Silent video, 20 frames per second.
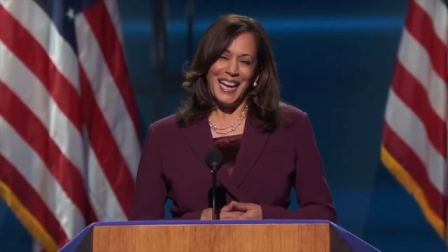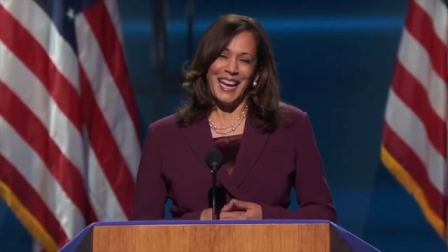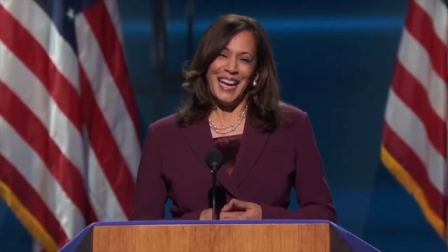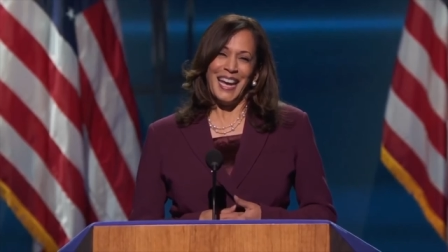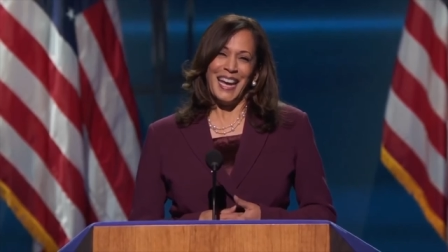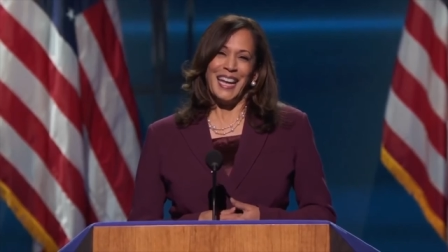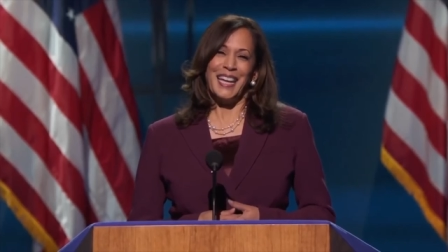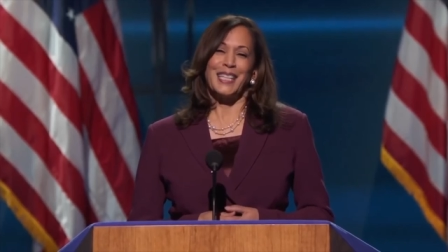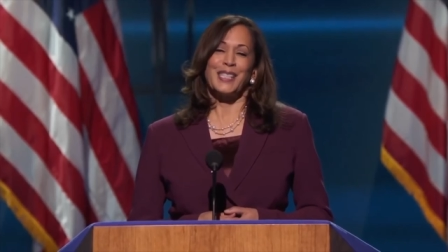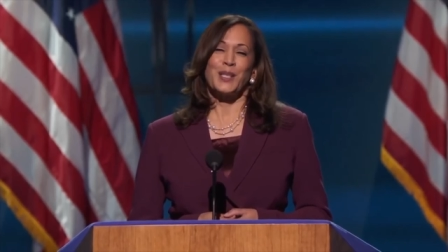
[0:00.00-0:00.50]

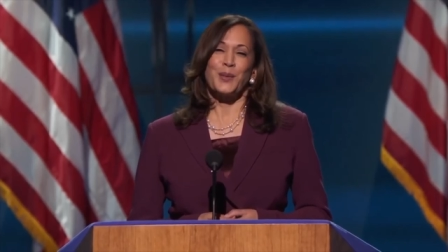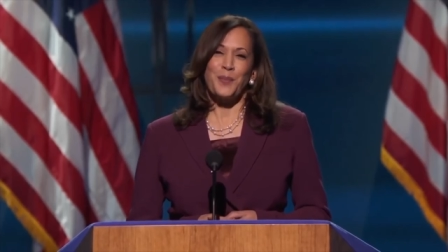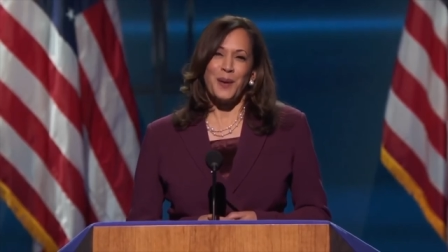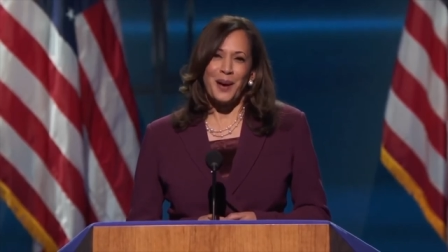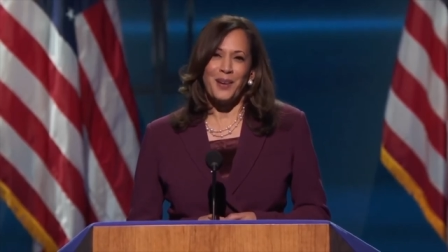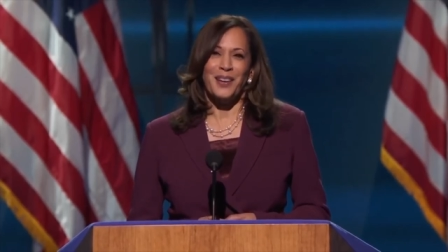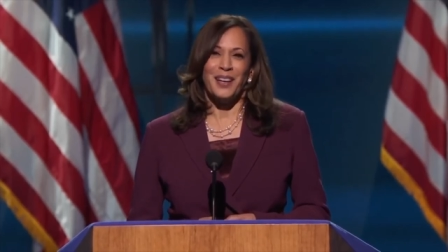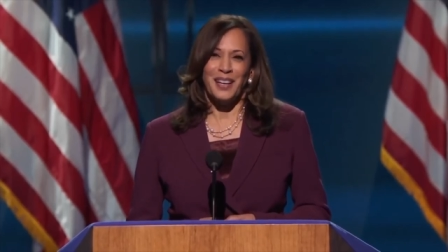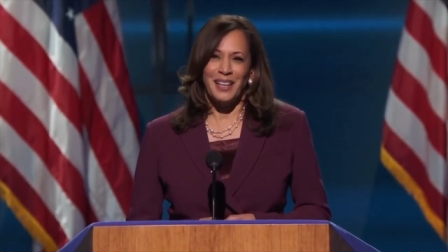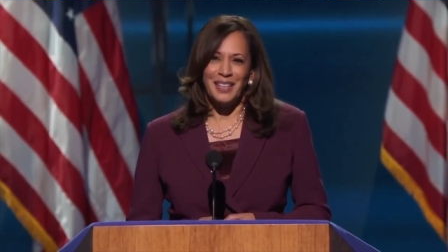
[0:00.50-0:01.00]
and it's
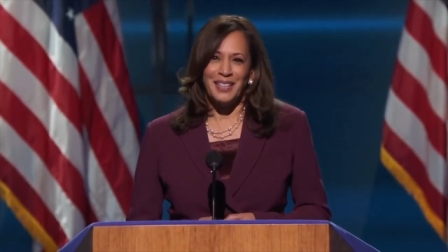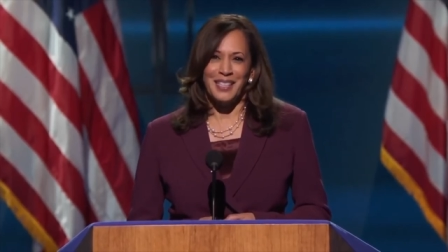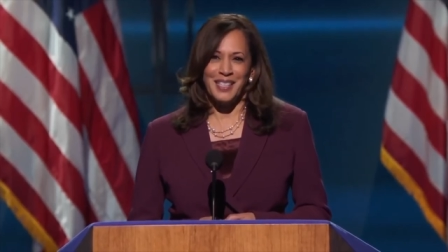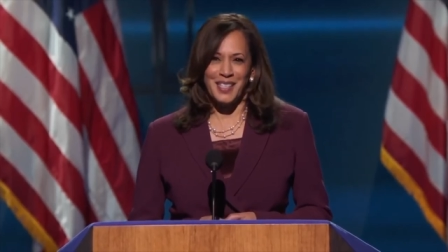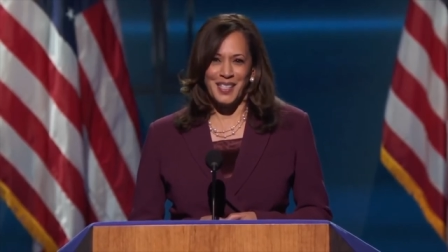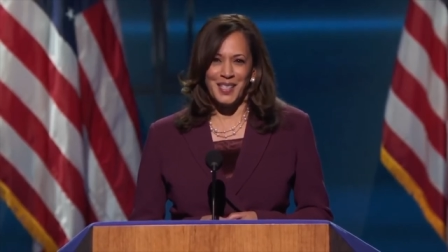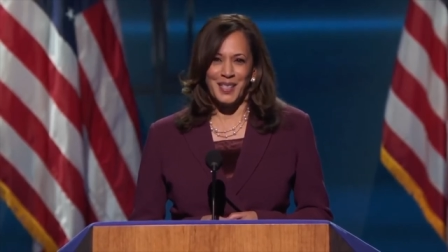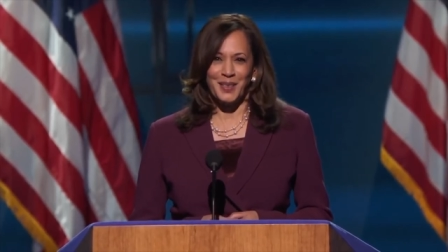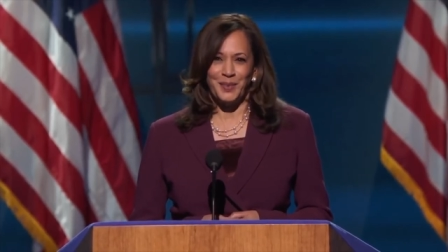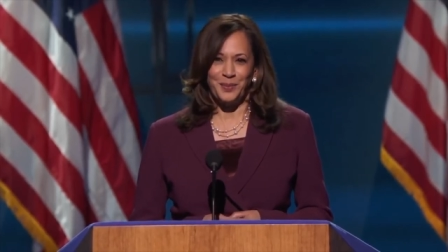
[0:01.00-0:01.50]
about
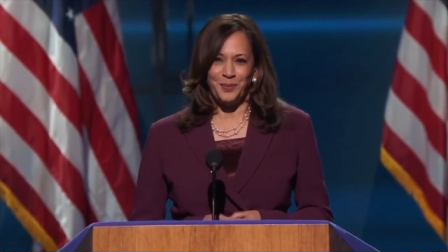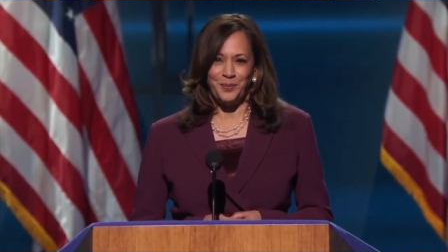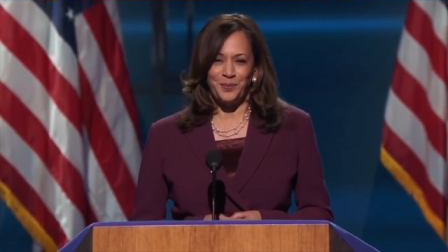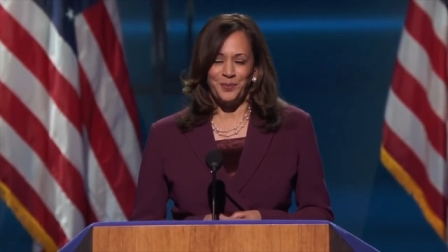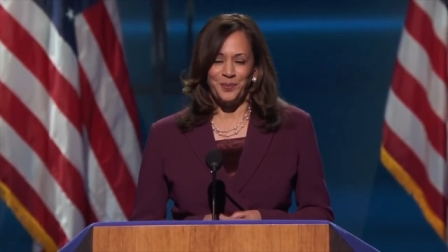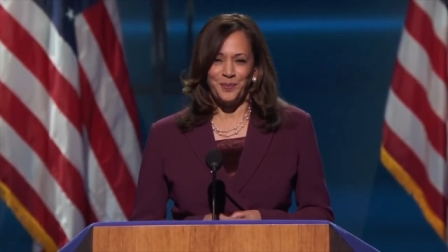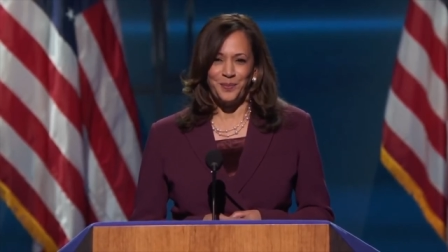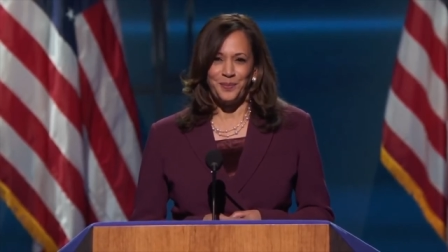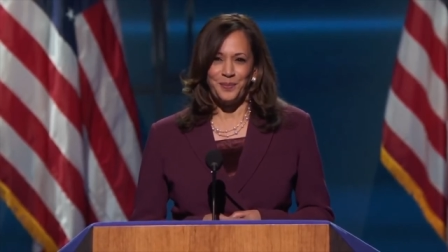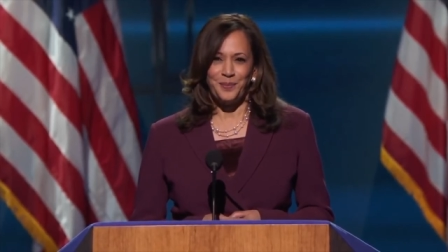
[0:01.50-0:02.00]
us.
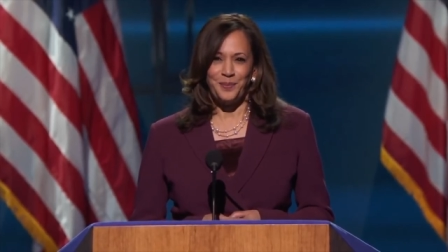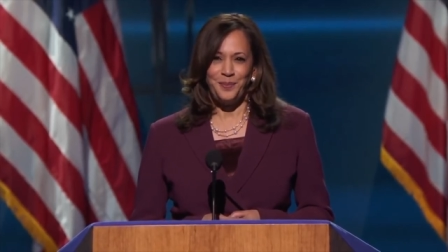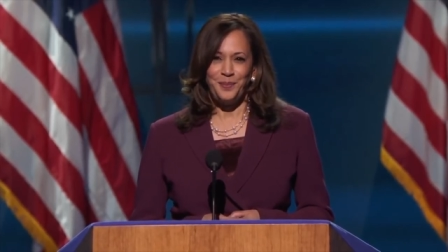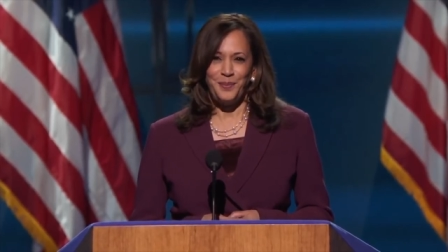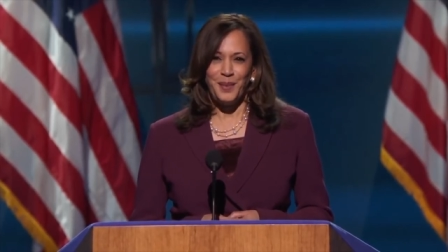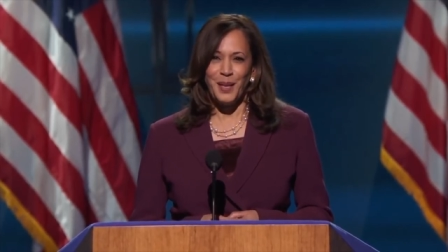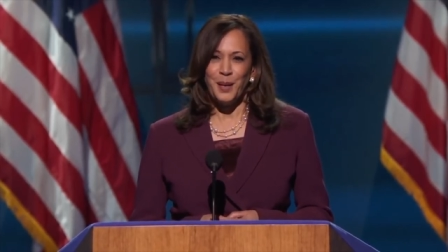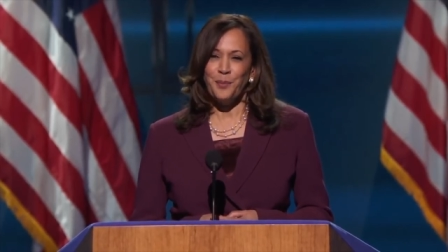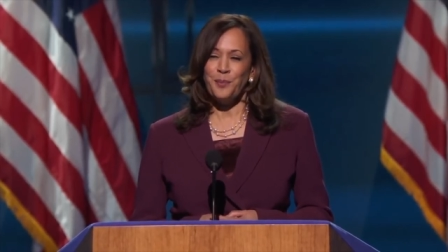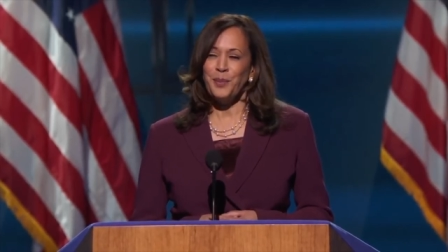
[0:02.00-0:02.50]

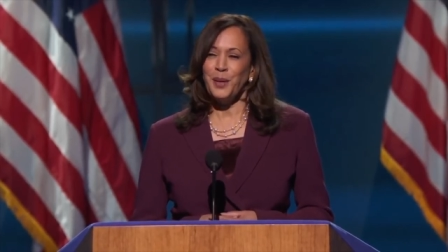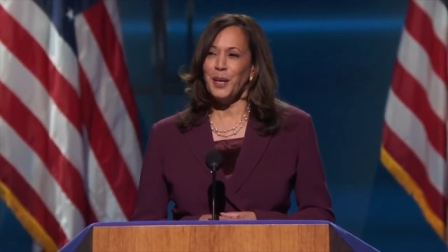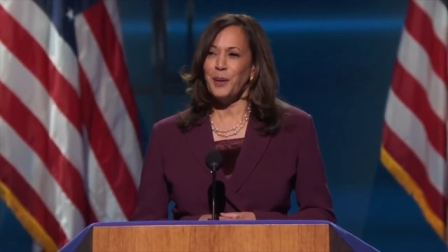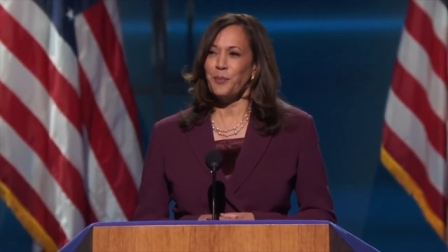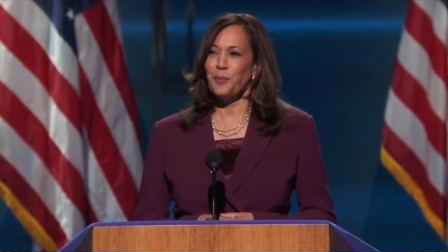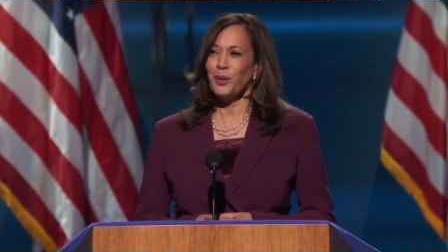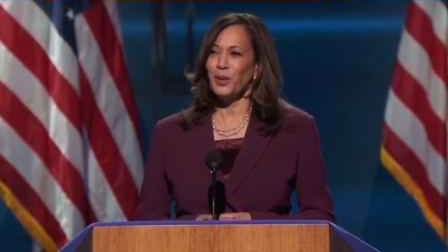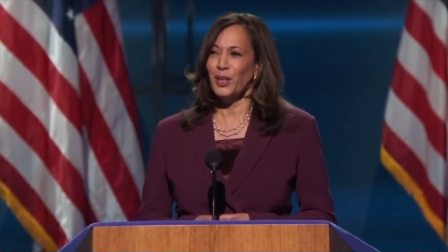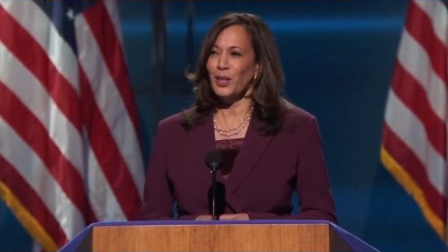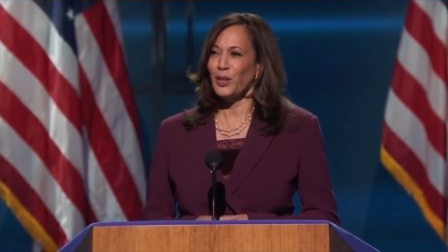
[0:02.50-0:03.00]

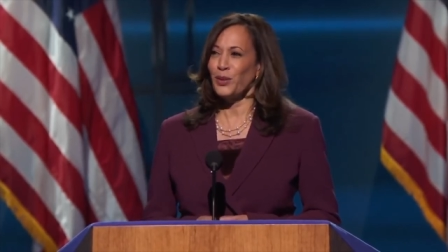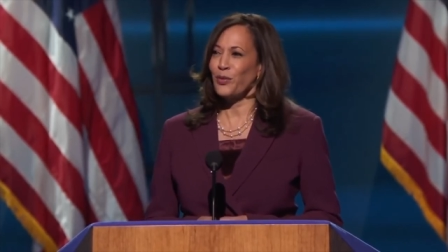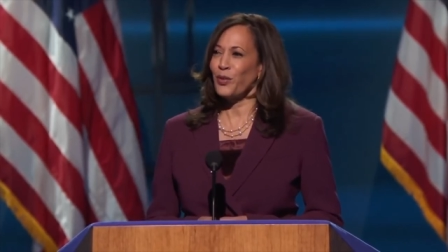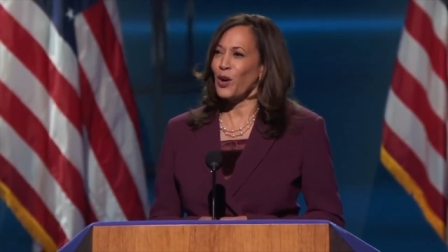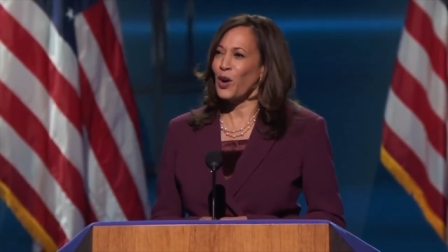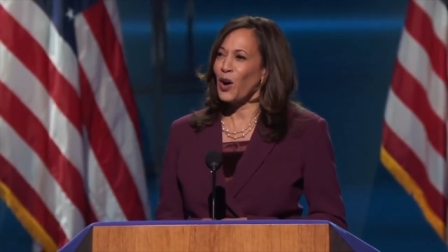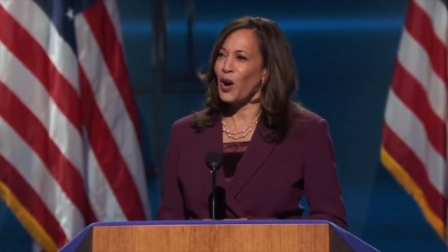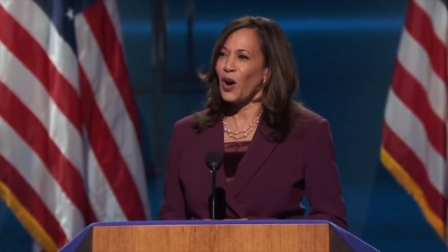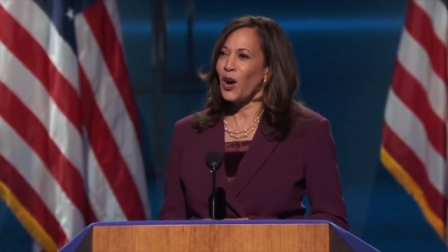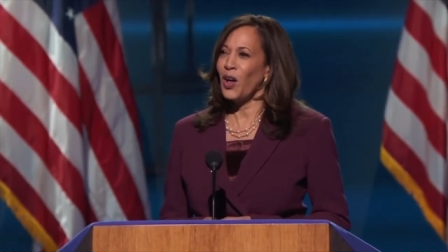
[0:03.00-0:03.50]
People of
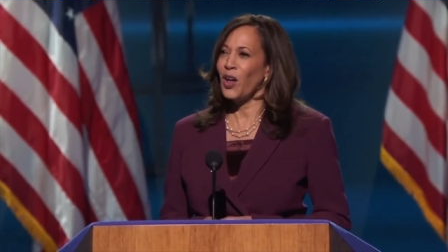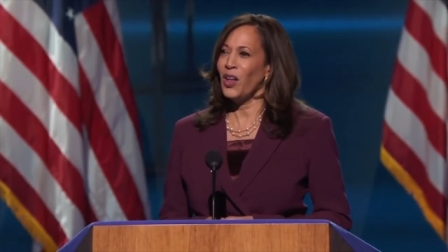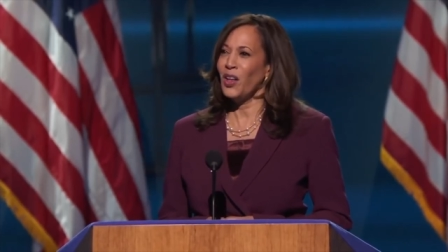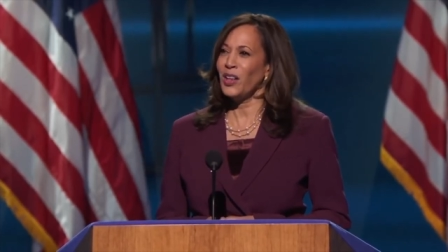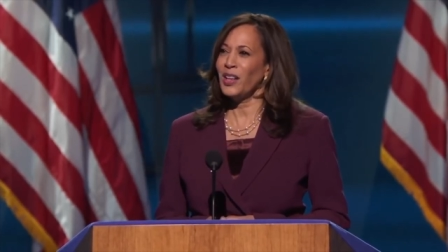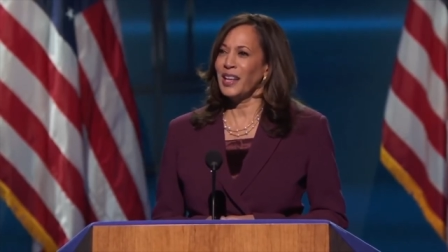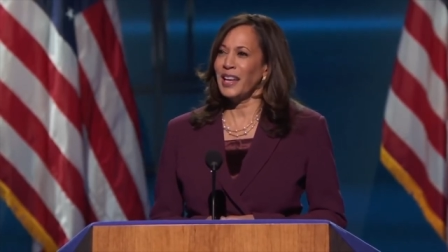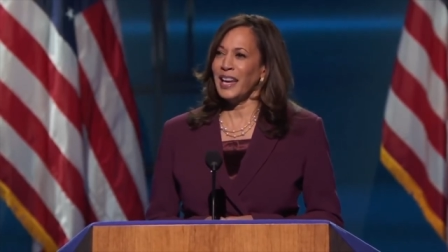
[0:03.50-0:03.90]
all